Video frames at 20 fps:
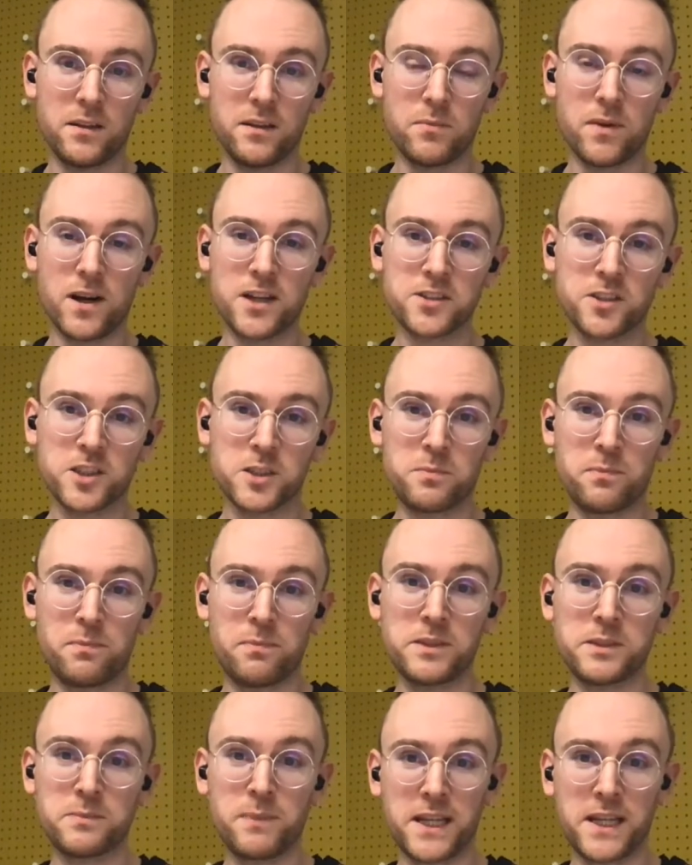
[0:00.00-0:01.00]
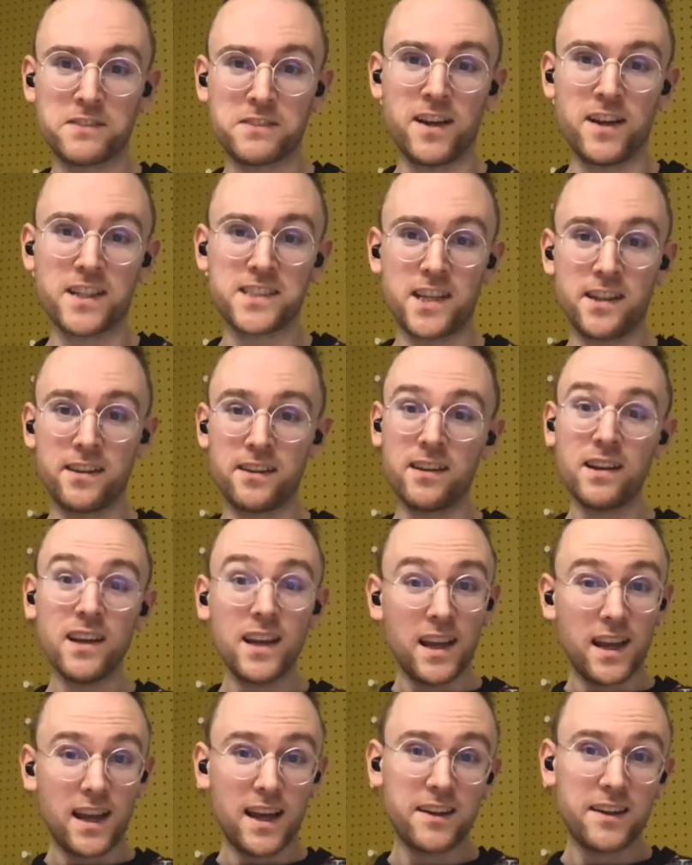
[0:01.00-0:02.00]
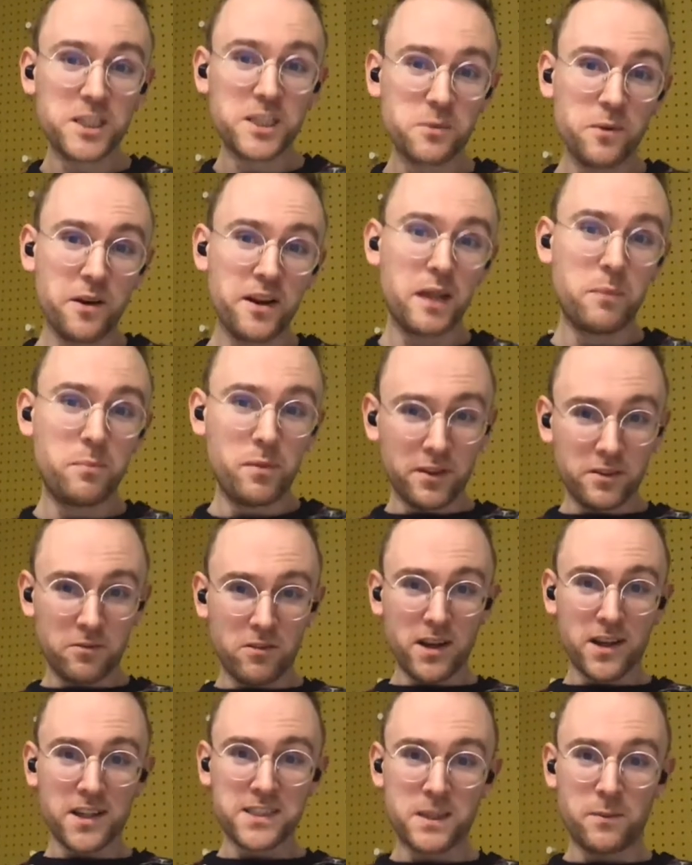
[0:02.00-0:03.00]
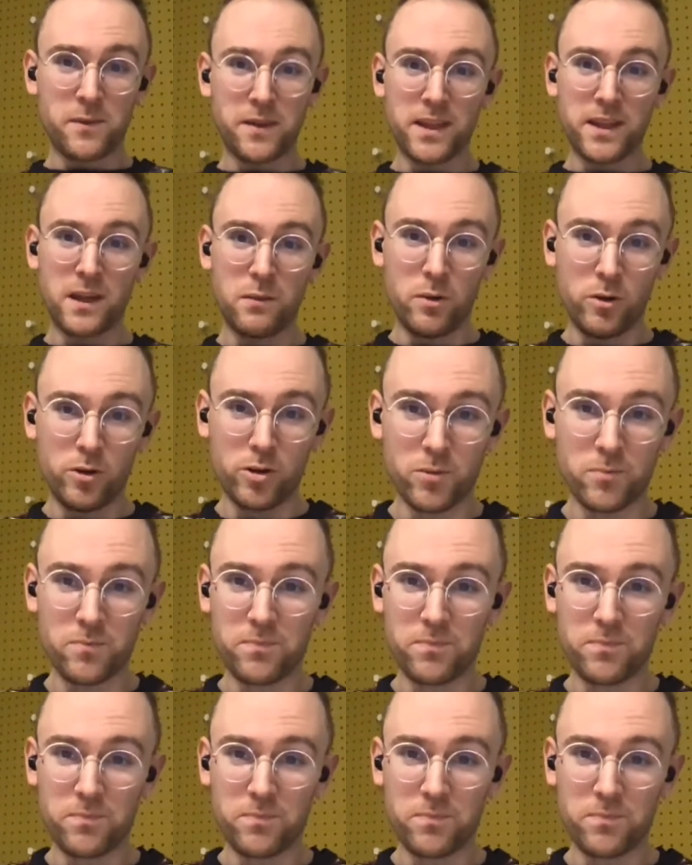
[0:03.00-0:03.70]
Marshall Space Flight Center, and it's where they built the rockets that went to the moon.